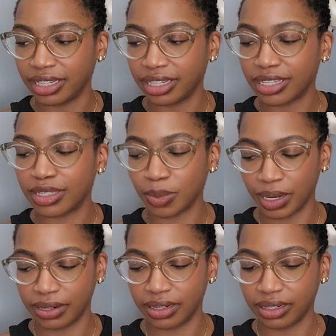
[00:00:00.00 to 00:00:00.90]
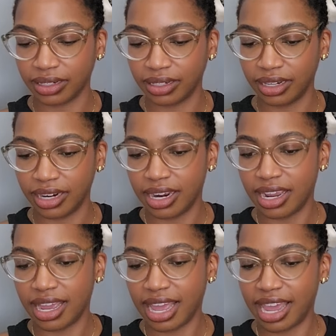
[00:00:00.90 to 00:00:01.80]
sweater,
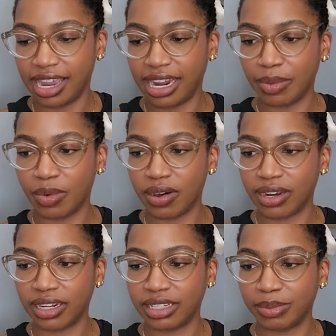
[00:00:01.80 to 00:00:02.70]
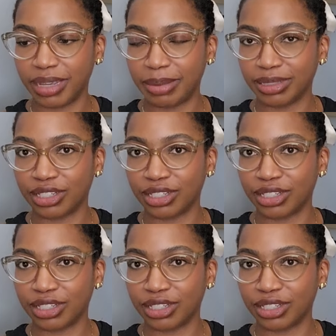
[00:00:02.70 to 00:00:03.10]
and I wanted to be able to